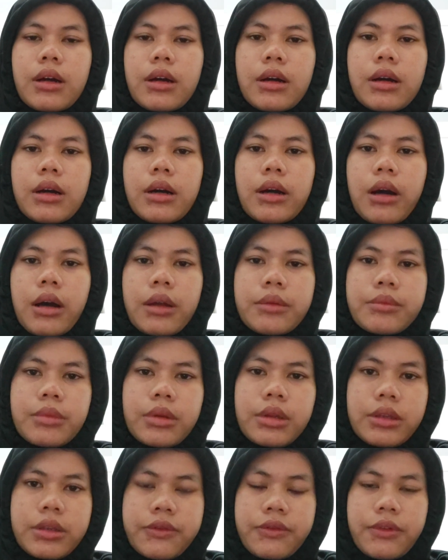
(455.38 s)

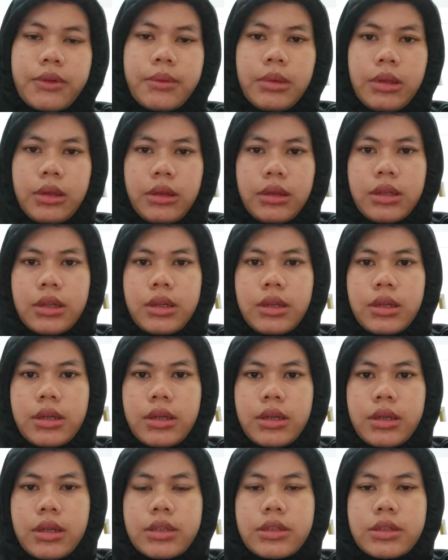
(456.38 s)
unbelievable.
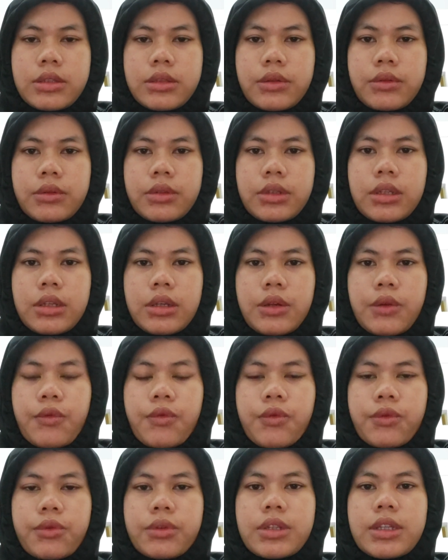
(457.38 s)
So the
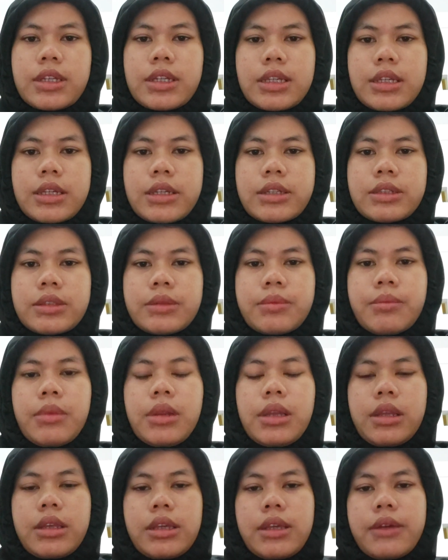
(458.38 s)
root is
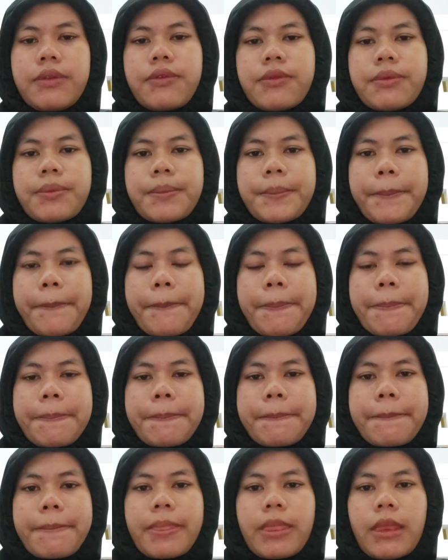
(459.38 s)
believe,
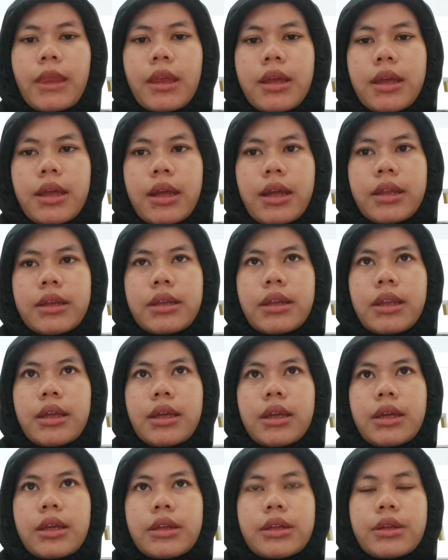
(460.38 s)
and
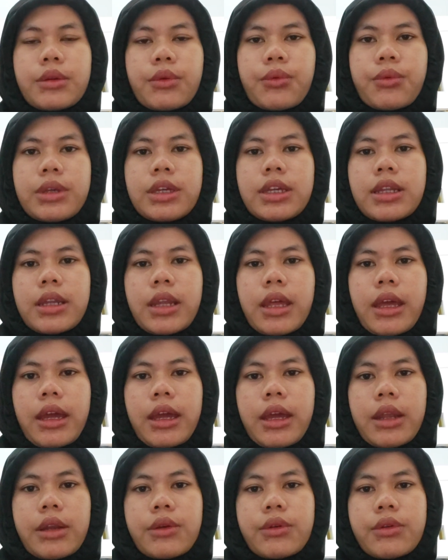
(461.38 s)
then we can
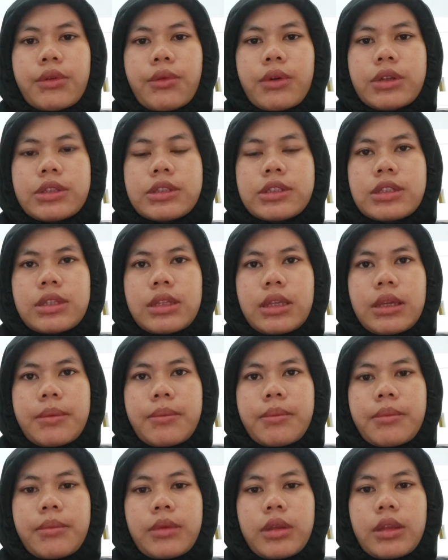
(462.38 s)
add
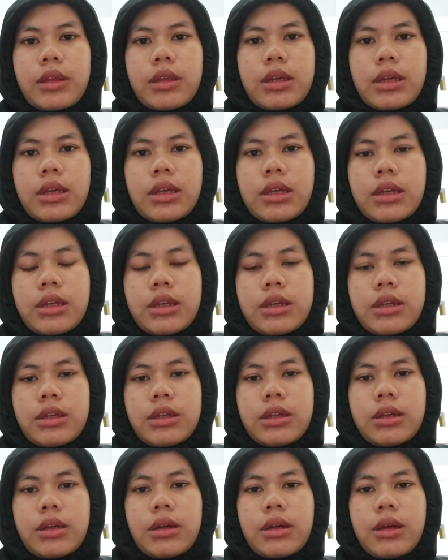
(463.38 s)

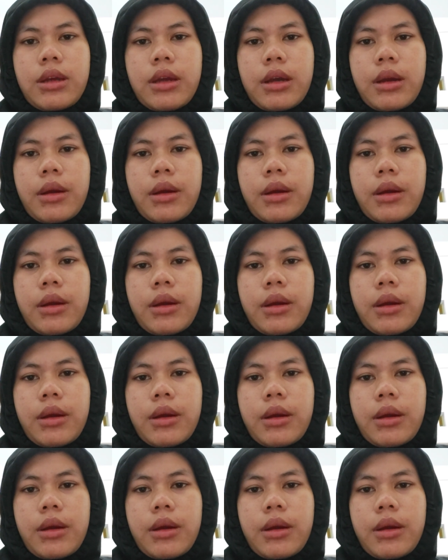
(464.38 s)
uh,